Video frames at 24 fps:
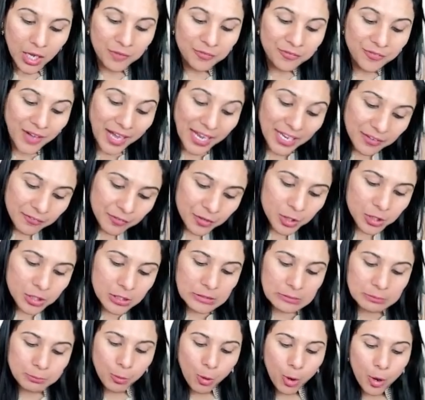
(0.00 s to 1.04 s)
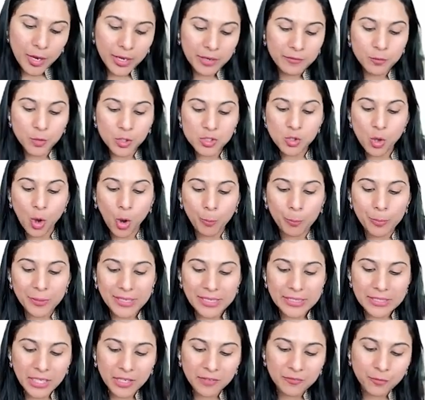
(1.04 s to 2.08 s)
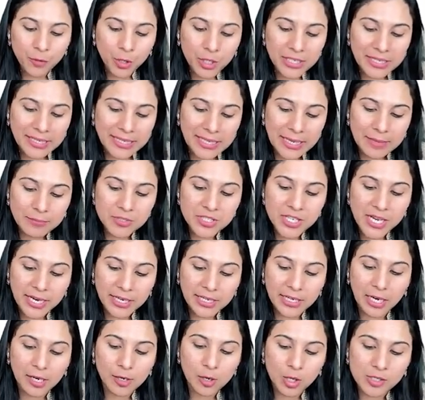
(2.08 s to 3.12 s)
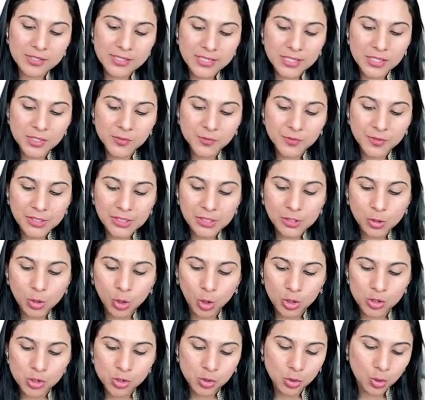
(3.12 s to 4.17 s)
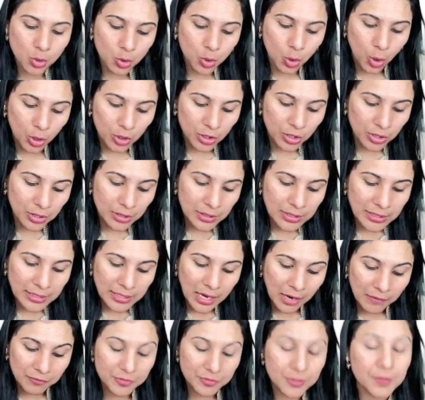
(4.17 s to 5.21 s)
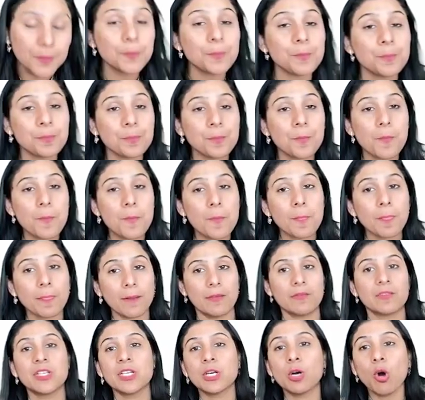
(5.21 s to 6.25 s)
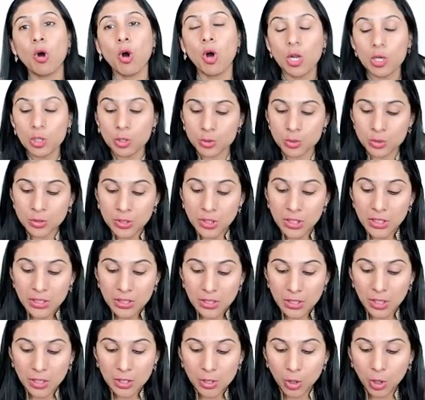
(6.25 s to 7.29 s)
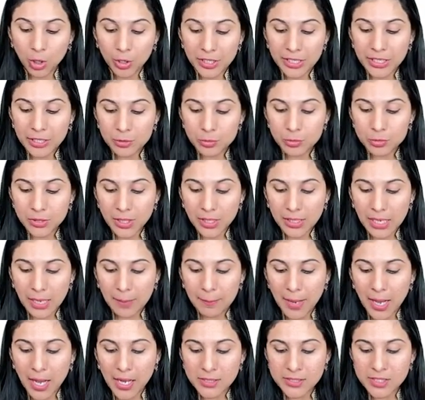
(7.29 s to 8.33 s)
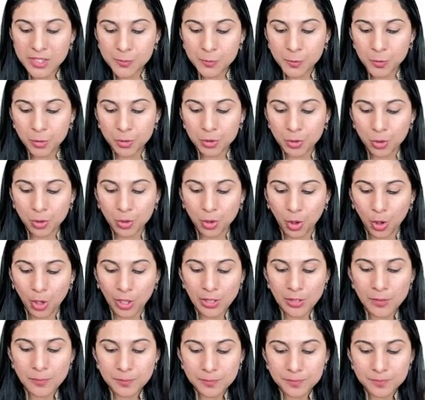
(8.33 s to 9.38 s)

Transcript: A five-year-old boy was operated for TMJ ankylosis with costochondral graft. We all know According to the Kaban's protocol,